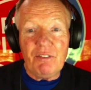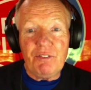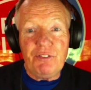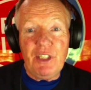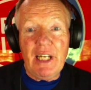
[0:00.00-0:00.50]

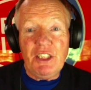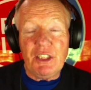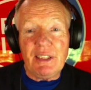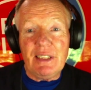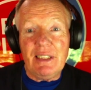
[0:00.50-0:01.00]
free
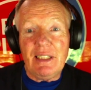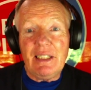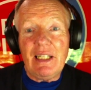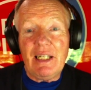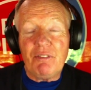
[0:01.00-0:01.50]
agency,
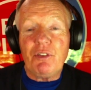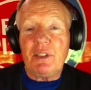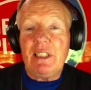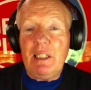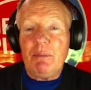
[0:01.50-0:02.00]
for
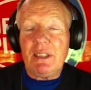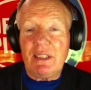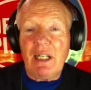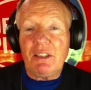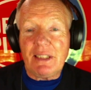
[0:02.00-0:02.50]
teams can
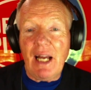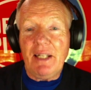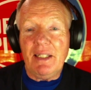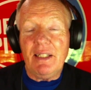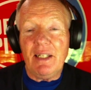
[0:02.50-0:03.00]
start
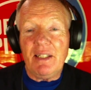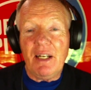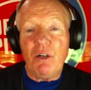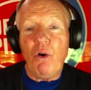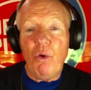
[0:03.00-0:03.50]
signing
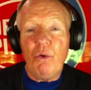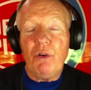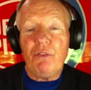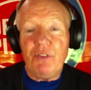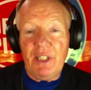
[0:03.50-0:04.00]
their own
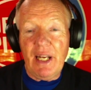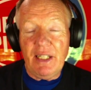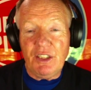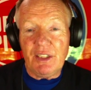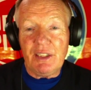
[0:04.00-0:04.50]
free
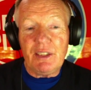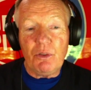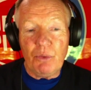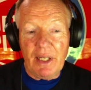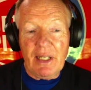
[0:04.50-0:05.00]
agents
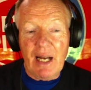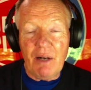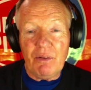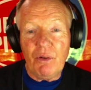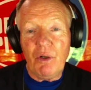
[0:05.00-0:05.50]
right
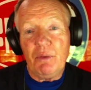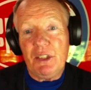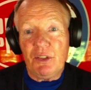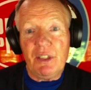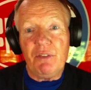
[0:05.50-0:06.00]
now, or
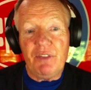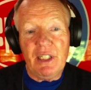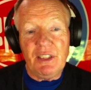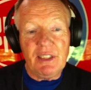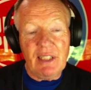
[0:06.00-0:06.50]
restricted free
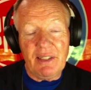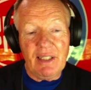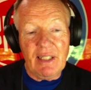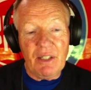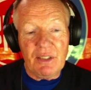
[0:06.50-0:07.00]
agents I
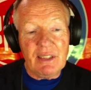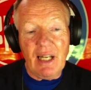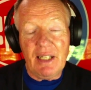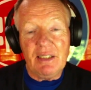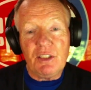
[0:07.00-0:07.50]
think they could
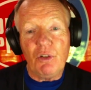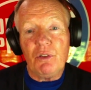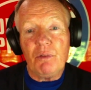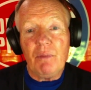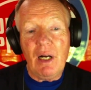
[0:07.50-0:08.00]
sign.
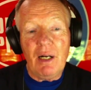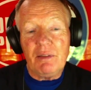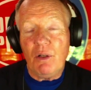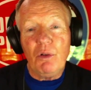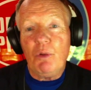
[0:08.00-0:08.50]
So
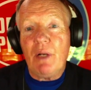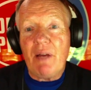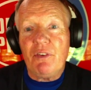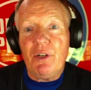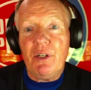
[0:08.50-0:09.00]
the only one
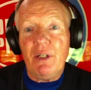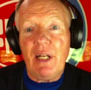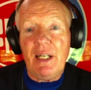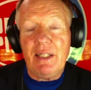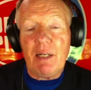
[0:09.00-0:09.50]
I've heard
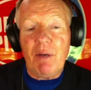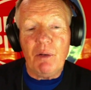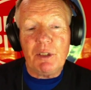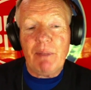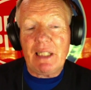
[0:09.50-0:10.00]
anything
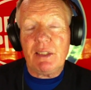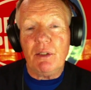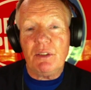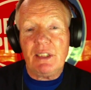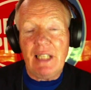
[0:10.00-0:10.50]
about was
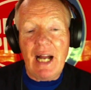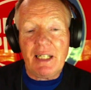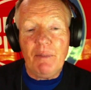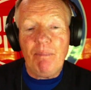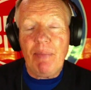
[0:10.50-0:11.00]
Pascal
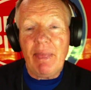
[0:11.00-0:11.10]
Siakam,